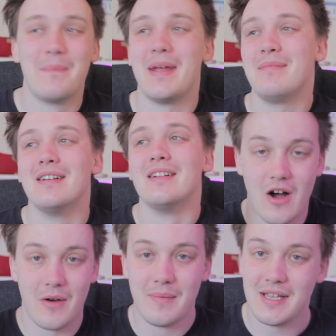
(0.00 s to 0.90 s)
Maybe
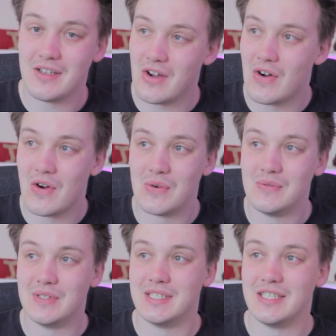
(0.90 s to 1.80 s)
I'll make a
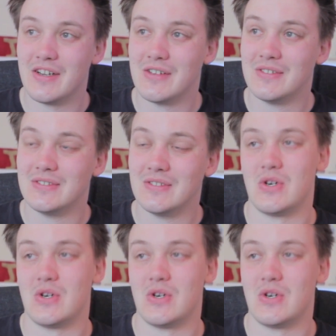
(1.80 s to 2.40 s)
whole video